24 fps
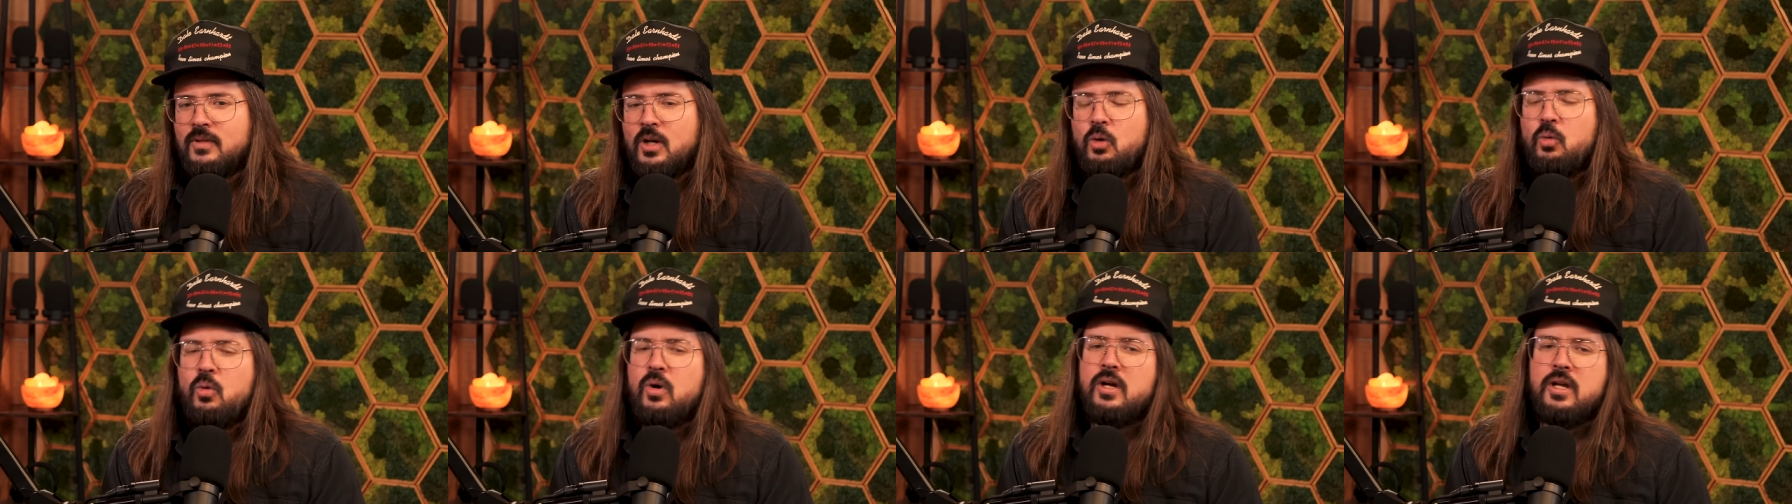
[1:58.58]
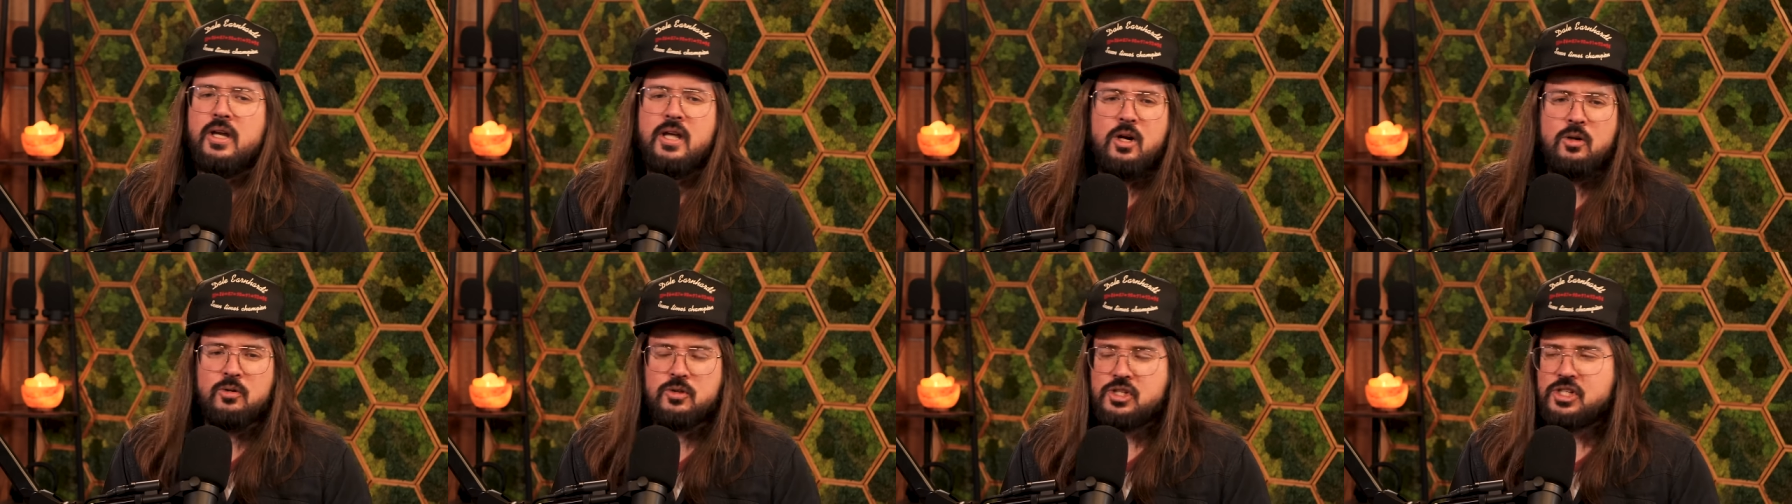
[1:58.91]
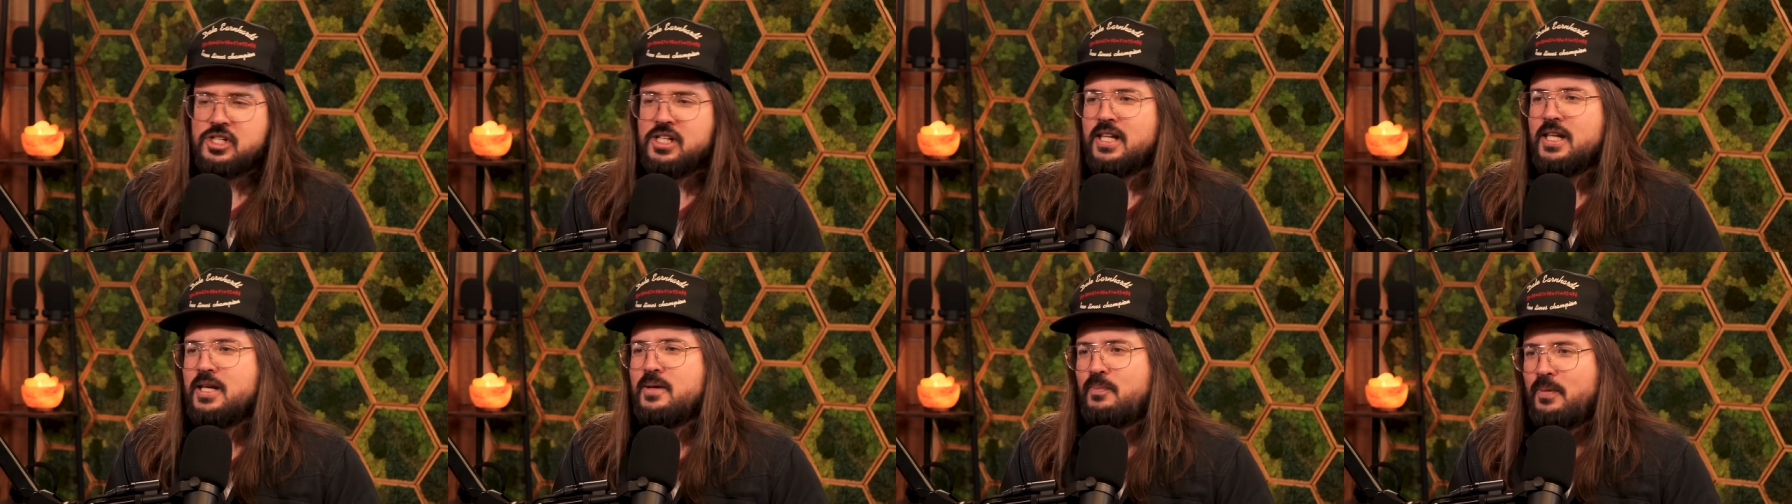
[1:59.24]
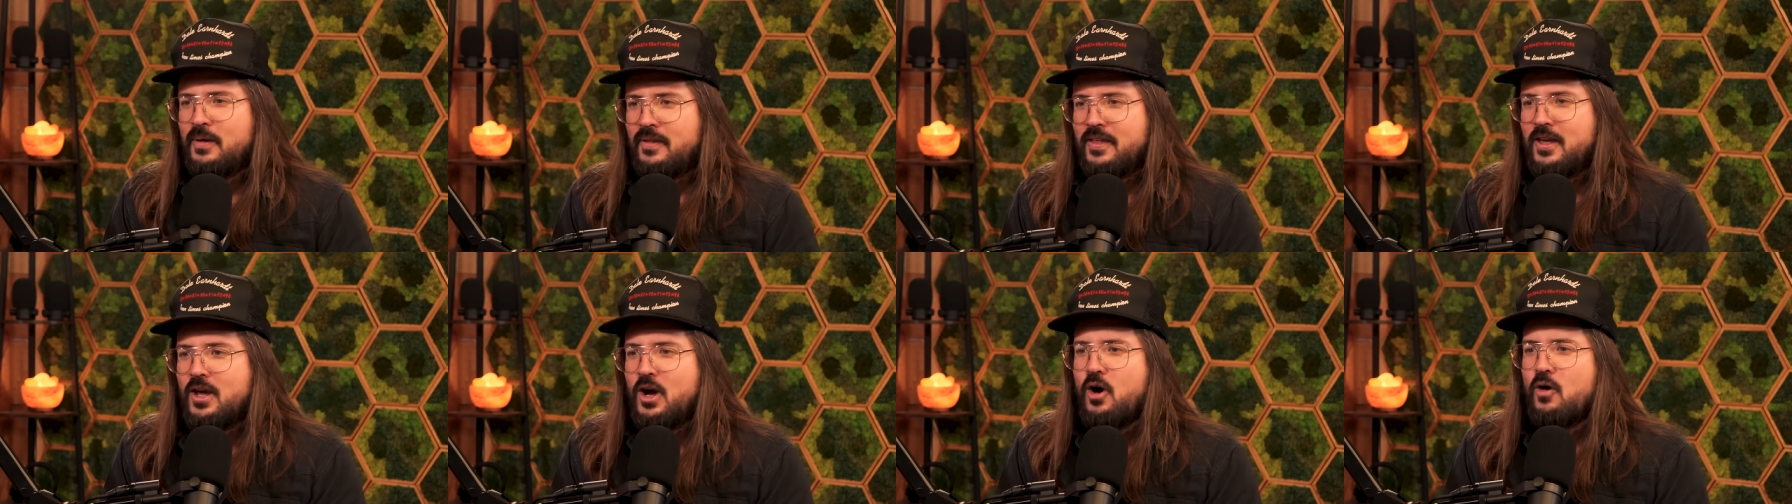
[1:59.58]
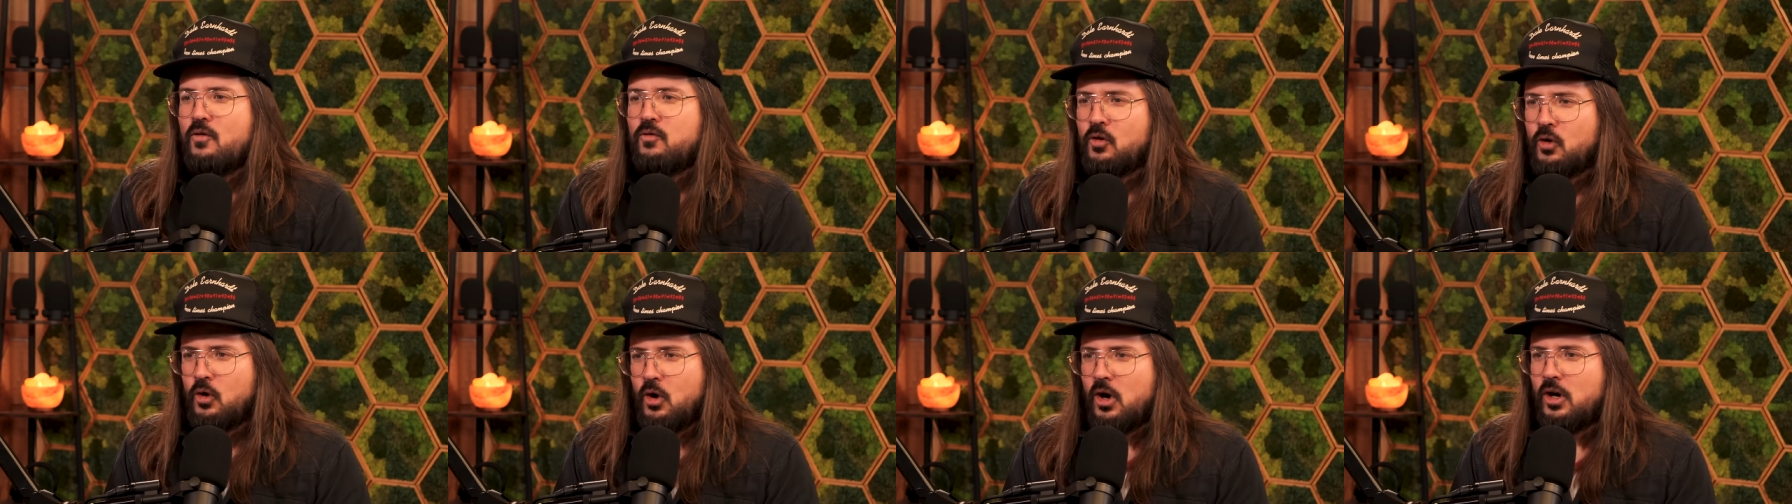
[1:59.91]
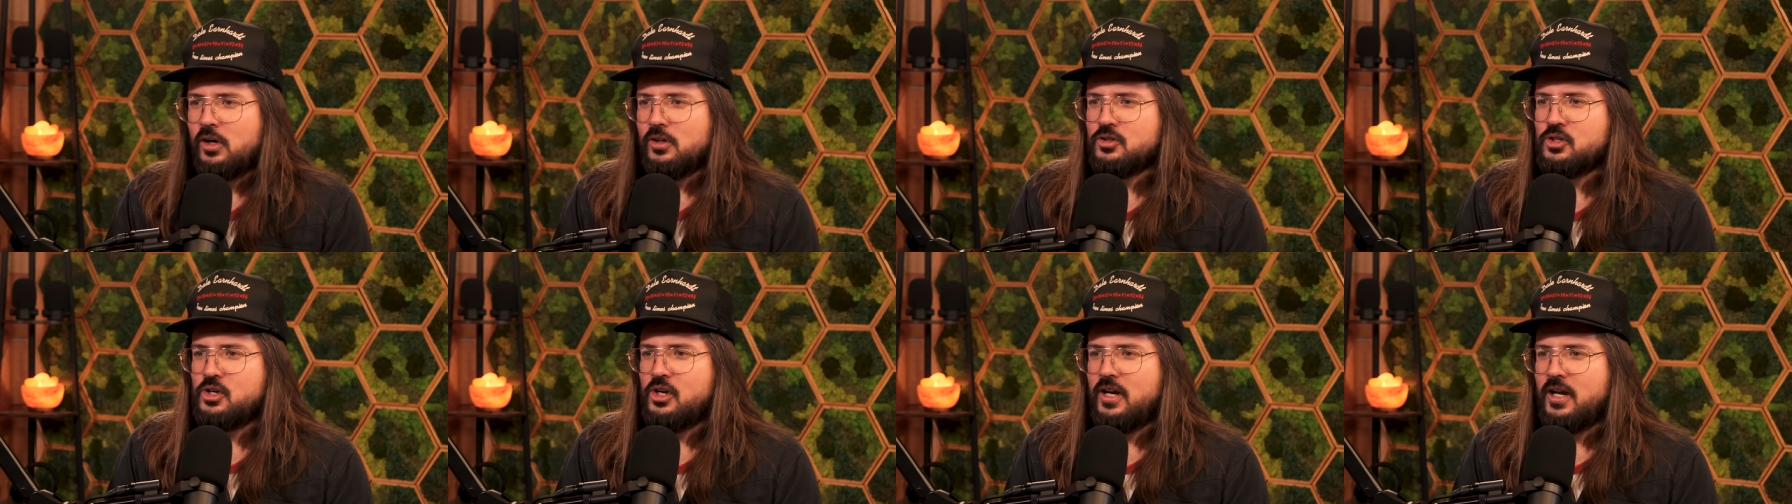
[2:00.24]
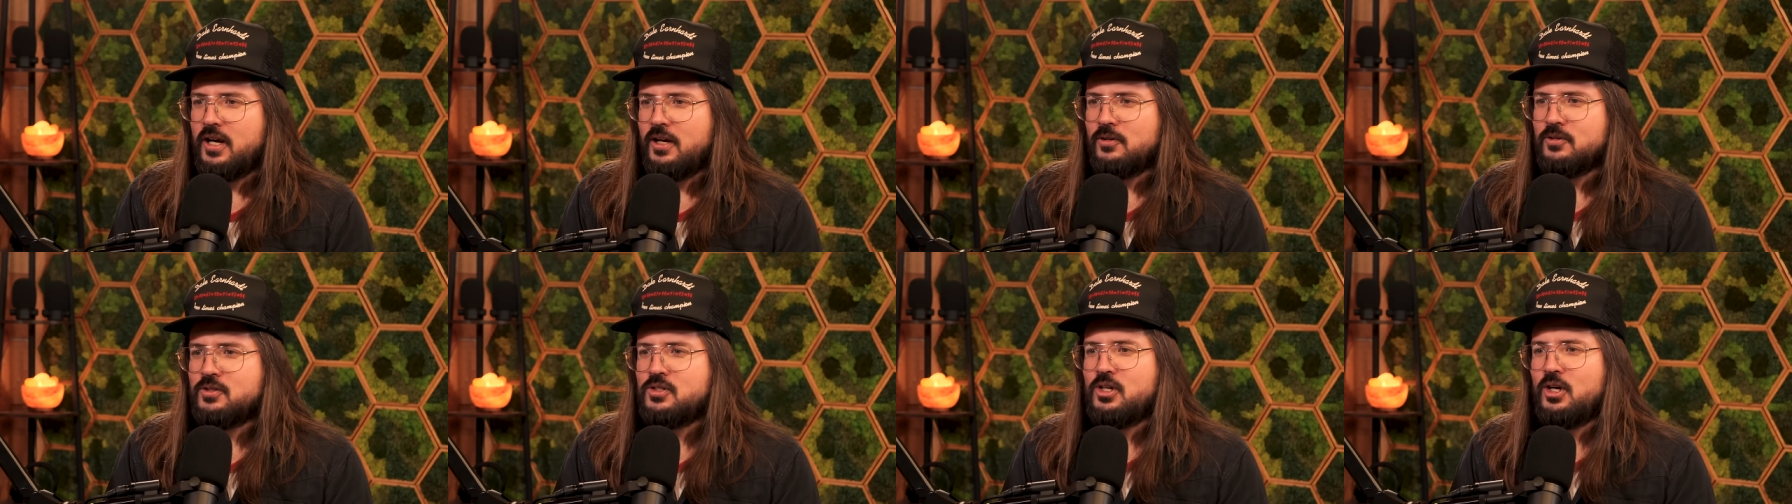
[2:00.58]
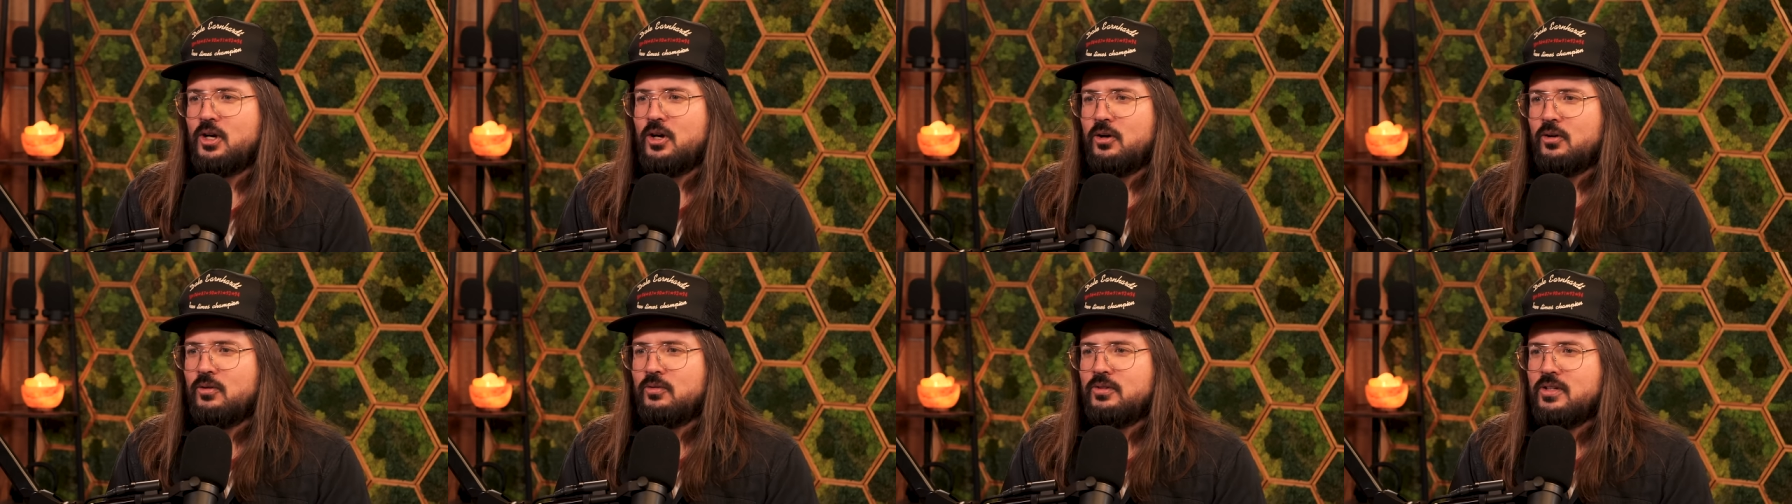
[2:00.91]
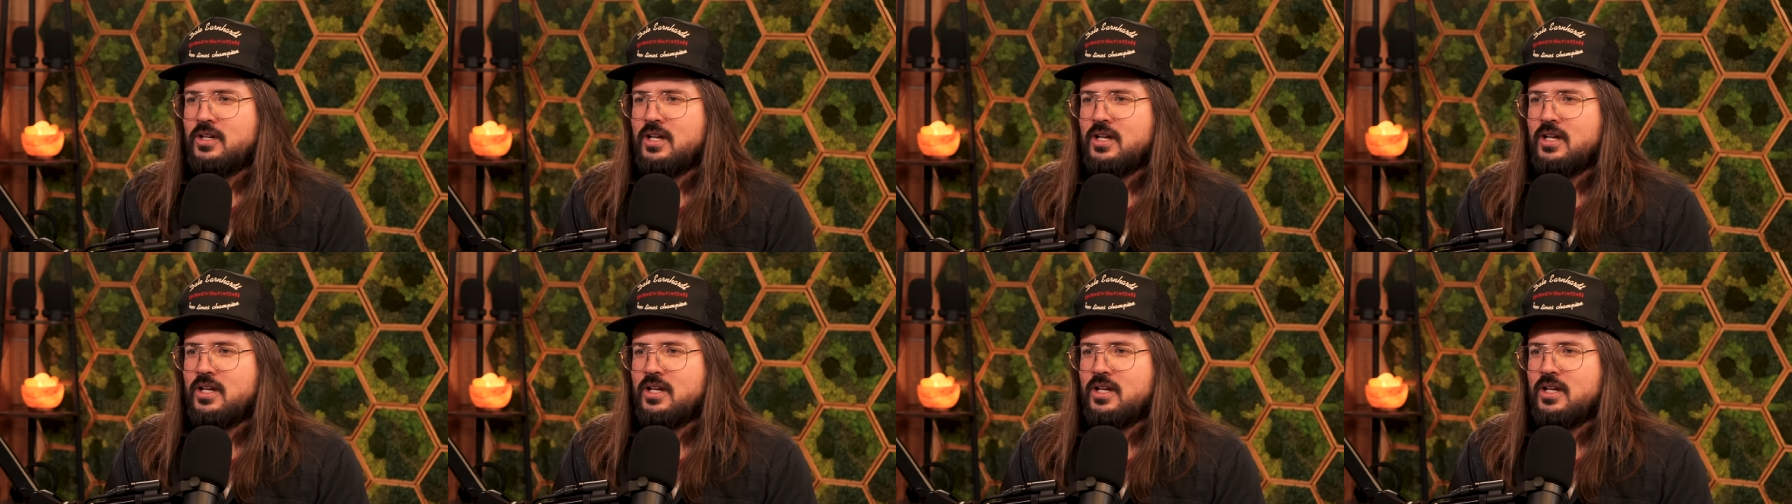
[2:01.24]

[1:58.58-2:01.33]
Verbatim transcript: Well, you don't sleep in the overalls, you know, so.